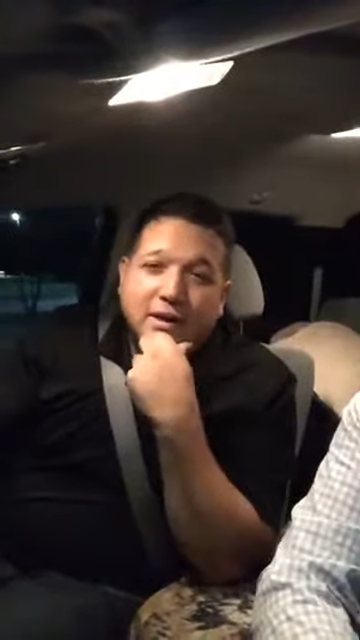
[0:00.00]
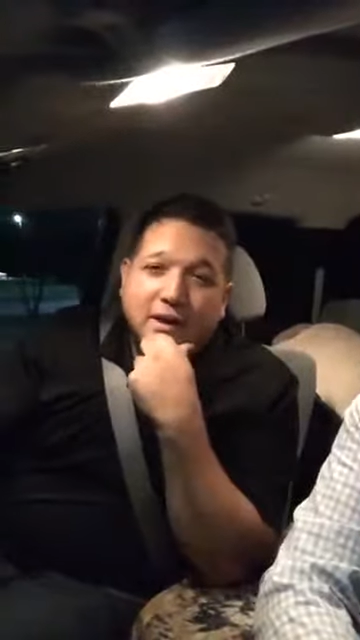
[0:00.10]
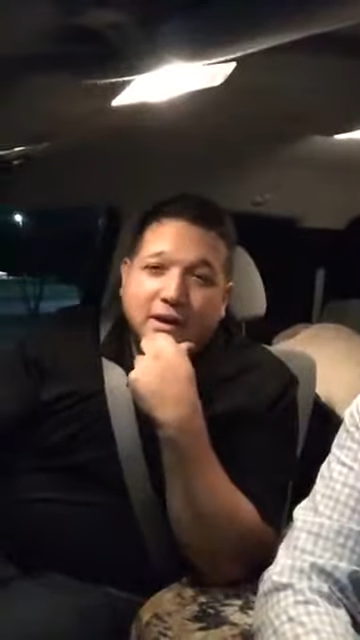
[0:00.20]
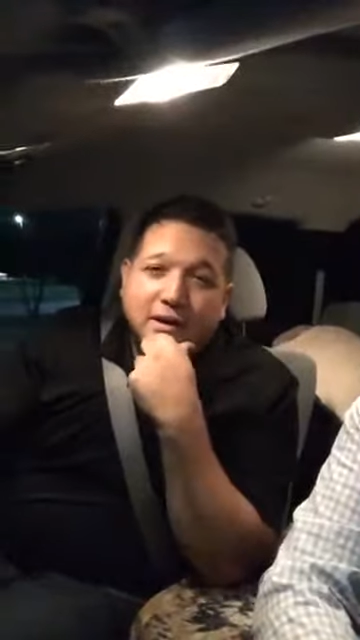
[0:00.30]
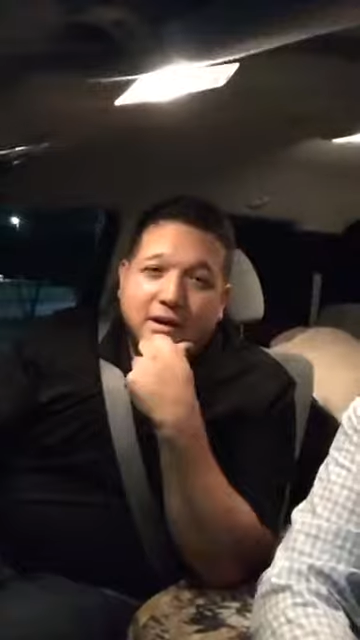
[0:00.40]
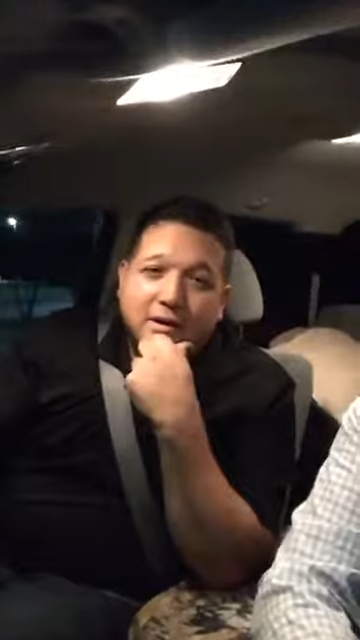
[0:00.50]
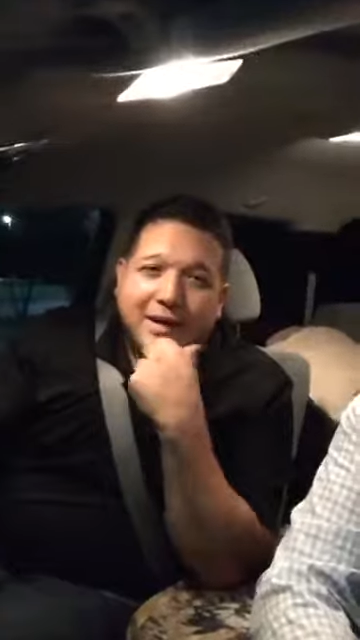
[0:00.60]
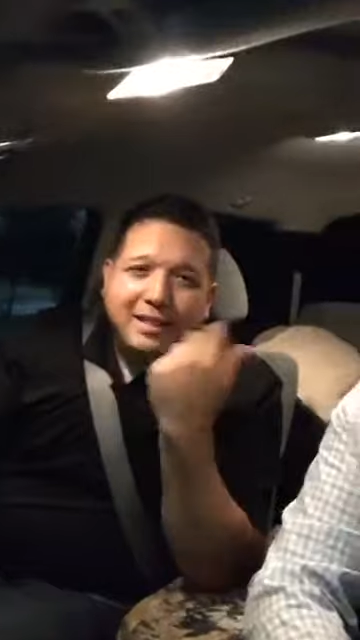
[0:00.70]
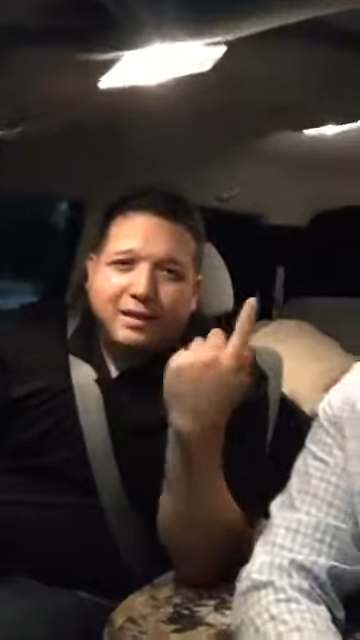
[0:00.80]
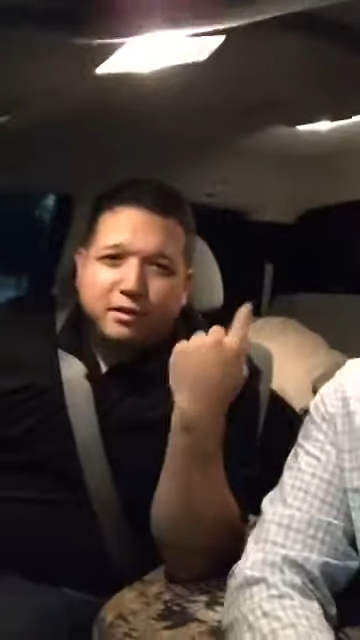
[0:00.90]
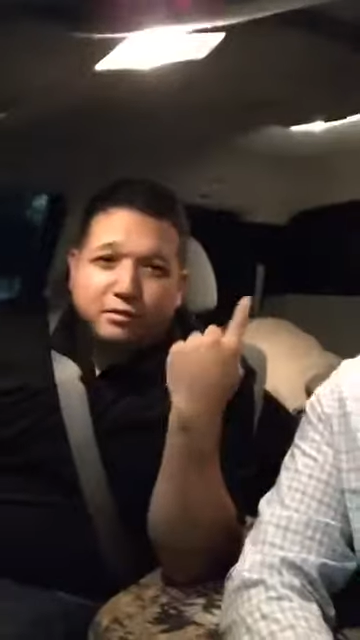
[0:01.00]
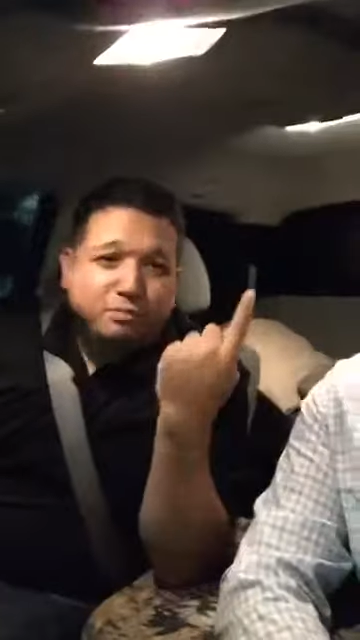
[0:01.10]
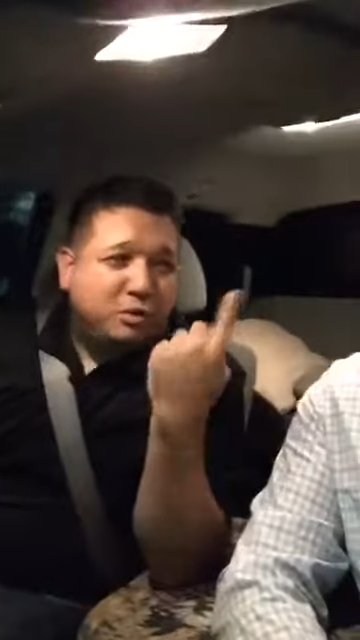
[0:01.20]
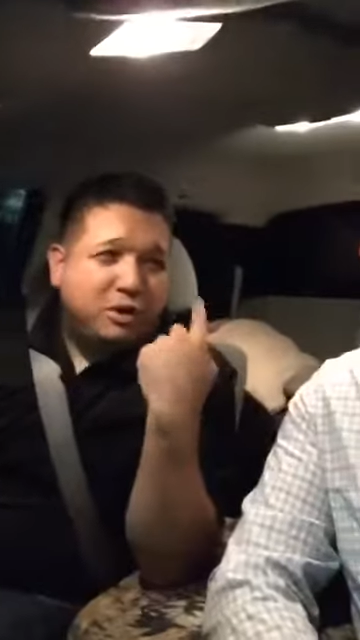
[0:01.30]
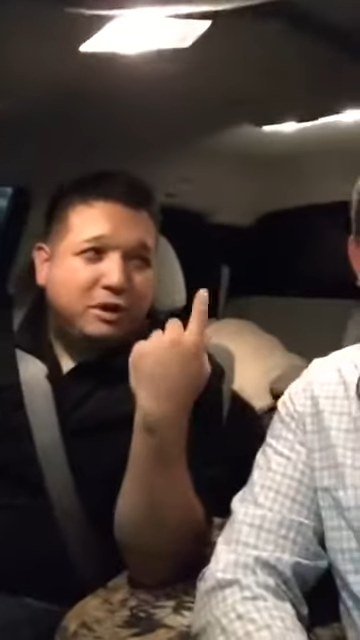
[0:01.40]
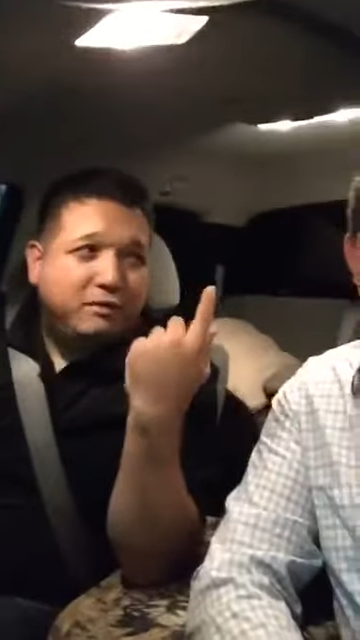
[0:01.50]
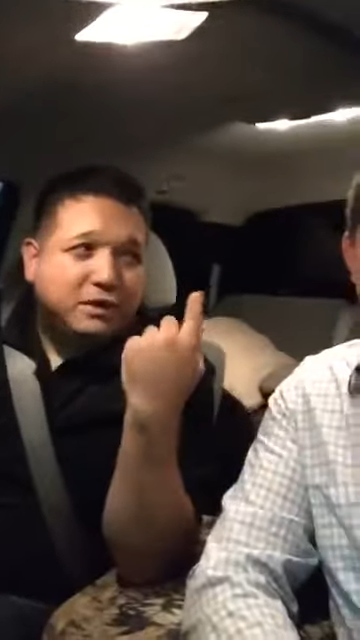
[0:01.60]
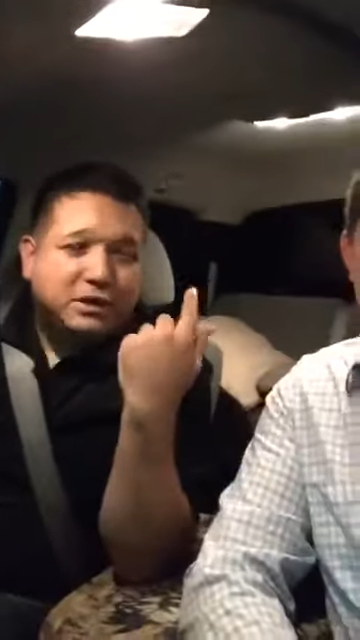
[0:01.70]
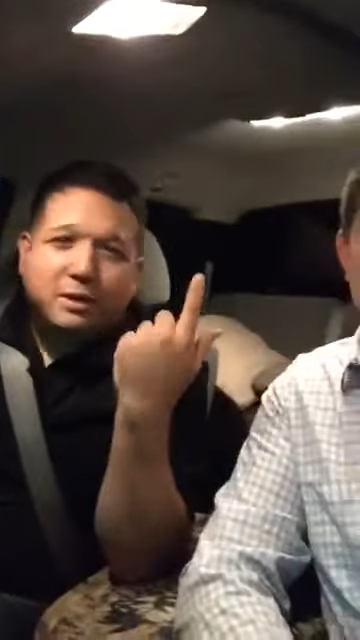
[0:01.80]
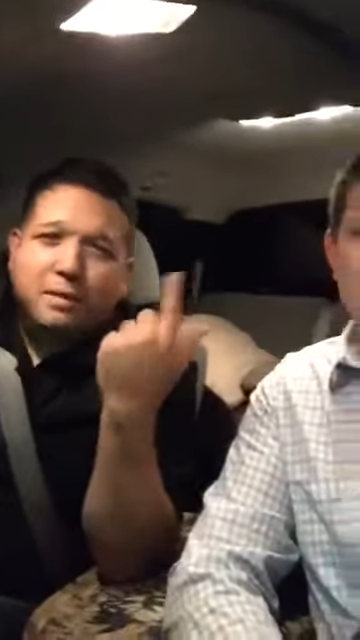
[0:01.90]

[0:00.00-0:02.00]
I think there's pretty good fish in them